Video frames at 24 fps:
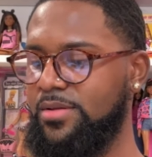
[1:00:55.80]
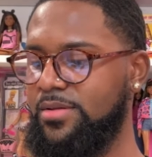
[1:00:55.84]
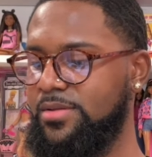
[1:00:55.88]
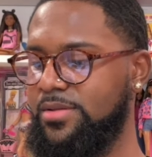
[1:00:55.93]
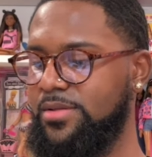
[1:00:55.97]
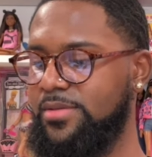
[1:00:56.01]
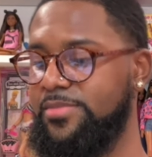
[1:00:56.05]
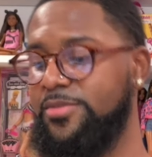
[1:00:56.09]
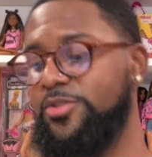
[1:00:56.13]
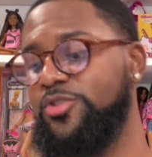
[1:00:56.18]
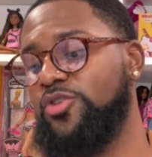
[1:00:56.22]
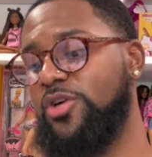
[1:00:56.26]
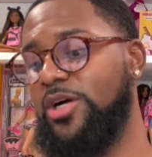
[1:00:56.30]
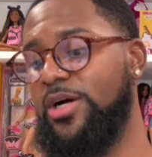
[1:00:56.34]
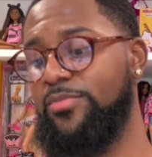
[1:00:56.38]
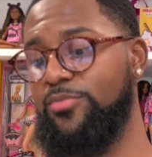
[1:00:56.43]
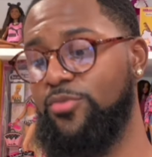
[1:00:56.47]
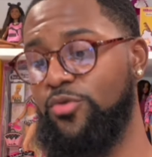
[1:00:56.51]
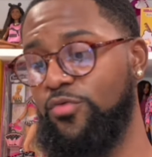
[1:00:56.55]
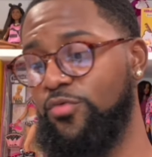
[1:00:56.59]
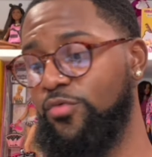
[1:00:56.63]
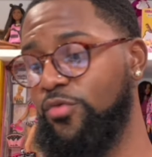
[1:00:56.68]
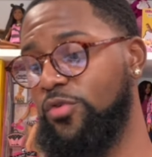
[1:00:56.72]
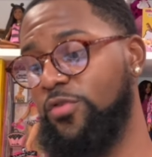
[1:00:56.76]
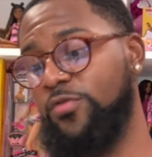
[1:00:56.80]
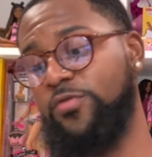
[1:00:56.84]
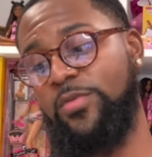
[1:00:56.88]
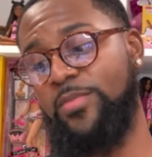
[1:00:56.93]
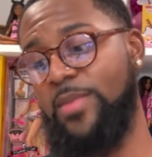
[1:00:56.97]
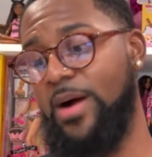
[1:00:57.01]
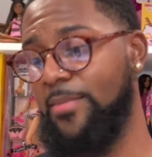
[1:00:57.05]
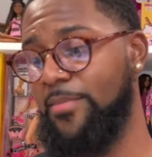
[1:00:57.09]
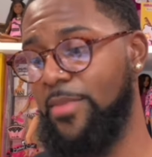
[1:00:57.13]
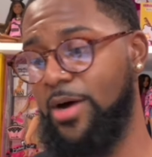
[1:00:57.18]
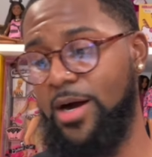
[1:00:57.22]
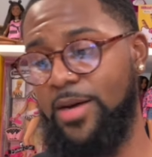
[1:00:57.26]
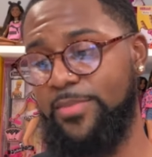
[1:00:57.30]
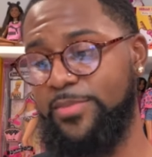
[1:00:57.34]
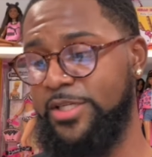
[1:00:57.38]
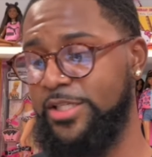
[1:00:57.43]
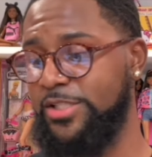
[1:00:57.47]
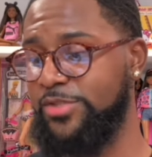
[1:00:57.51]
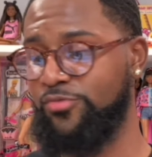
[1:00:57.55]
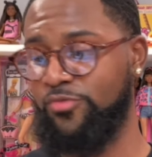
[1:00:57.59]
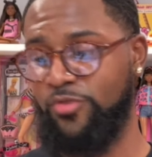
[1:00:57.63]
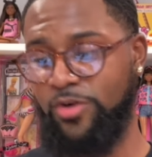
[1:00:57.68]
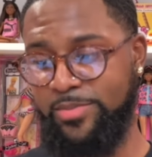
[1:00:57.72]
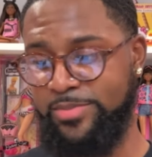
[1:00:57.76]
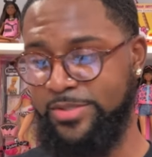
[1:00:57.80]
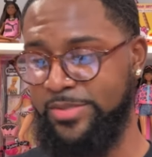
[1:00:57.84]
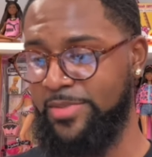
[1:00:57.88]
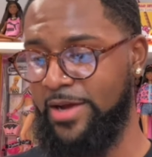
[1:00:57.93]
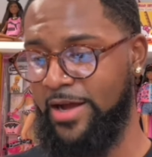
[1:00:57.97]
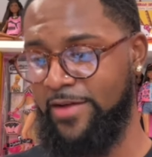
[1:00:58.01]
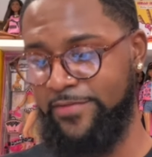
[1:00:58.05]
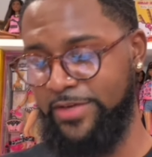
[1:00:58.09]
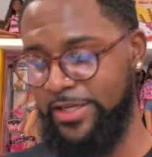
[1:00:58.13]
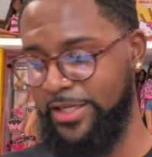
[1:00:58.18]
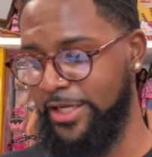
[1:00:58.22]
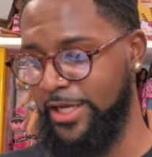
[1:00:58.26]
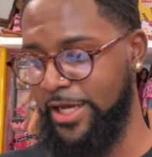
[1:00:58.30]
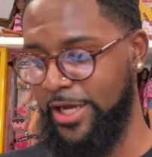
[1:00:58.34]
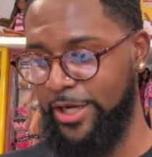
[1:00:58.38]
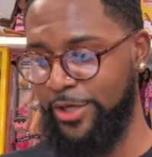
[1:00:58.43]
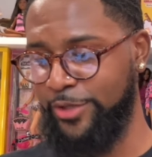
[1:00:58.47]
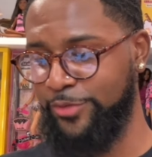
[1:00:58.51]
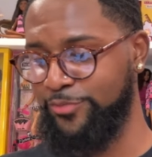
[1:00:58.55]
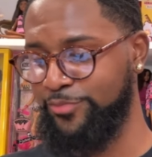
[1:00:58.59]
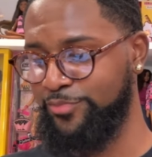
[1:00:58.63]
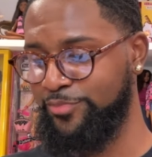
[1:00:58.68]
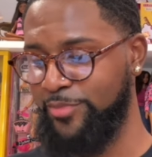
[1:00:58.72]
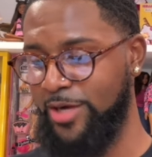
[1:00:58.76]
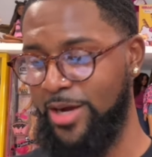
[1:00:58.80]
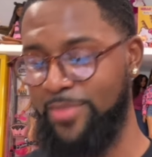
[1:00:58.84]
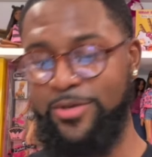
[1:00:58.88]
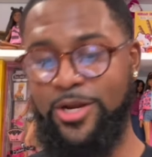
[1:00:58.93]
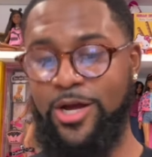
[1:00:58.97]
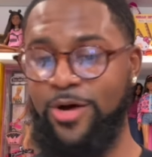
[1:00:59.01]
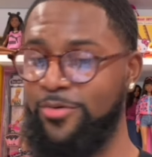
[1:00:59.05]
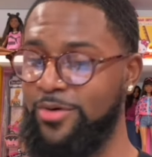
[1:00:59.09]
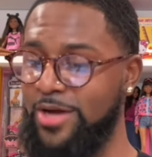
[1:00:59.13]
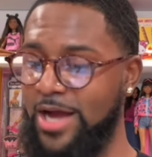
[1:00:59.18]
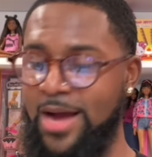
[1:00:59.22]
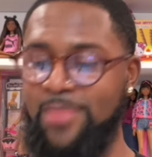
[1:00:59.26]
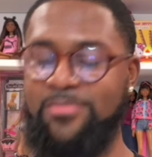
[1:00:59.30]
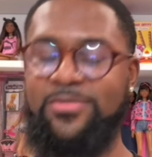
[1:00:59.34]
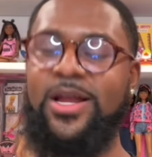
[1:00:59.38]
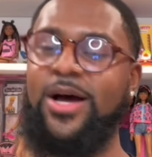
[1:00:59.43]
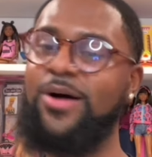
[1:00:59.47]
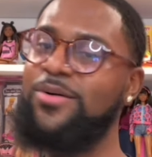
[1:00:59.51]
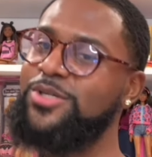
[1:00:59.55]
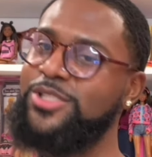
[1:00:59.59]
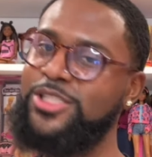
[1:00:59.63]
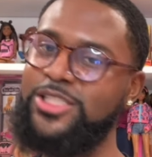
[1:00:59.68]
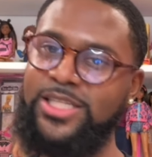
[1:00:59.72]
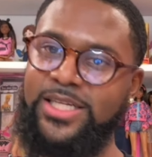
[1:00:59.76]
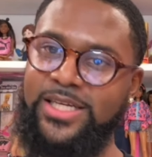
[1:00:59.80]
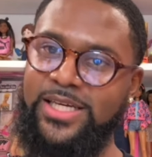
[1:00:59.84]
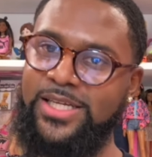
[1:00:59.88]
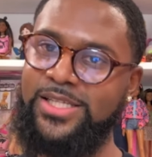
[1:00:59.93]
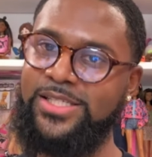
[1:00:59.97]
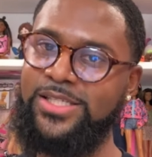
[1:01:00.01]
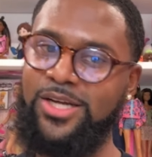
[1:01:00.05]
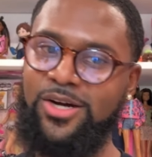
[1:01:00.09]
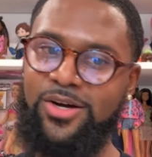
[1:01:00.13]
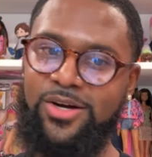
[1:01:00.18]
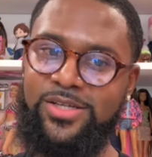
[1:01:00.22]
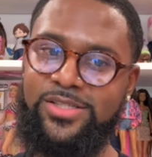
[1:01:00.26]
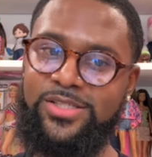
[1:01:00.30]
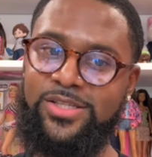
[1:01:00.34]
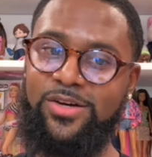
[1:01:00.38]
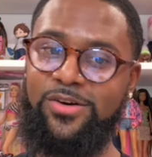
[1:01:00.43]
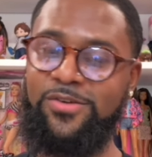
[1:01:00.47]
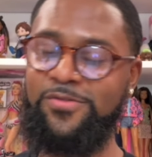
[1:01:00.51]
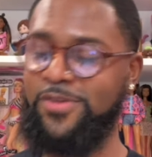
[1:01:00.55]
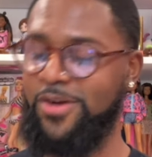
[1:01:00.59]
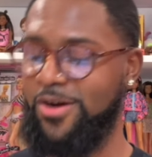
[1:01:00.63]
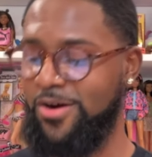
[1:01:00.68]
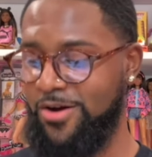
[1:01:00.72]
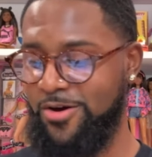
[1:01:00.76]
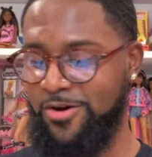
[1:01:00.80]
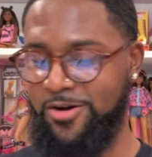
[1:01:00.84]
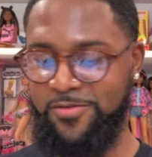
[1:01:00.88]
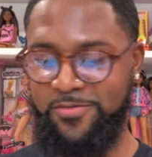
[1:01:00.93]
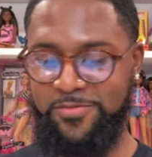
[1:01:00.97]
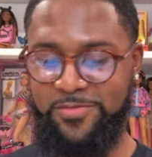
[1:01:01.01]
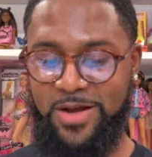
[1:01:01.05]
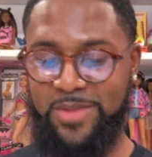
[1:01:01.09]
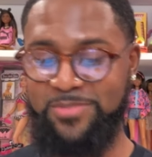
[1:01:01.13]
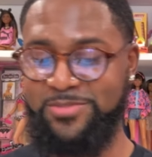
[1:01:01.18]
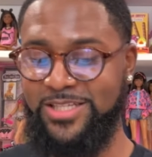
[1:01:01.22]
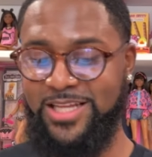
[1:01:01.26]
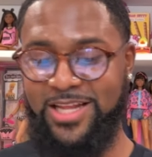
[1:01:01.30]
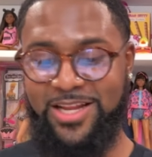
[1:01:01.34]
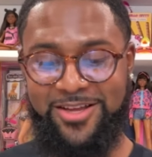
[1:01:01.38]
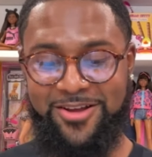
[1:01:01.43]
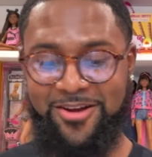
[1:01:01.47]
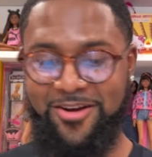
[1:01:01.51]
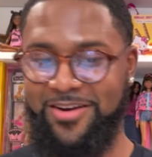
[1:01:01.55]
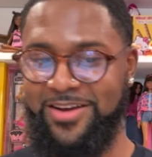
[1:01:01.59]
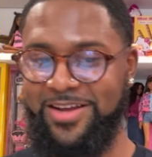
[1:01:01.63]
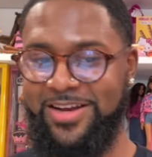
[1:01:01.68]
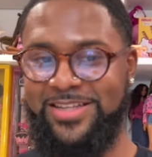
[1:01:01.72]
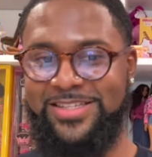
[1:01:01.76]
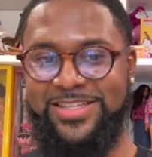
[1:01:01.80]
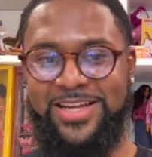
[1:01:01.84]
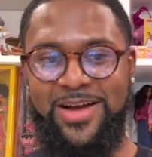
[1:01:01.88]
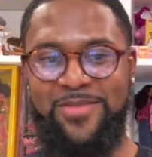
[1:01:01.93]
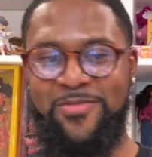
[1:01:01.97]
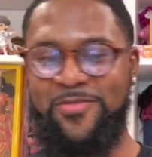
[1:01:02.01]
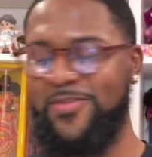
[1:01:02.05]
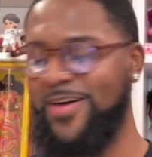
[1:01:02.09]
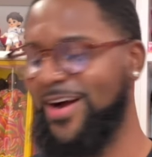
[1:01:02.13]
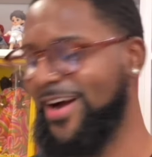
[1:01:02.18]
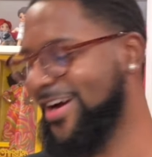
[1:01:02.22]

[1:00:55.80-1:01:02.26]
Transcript: Let me try to move on for my mom disrupts my video. I'm knowing I'm knowing she is, y'all. So if y'all I'm telling y'all at the time if I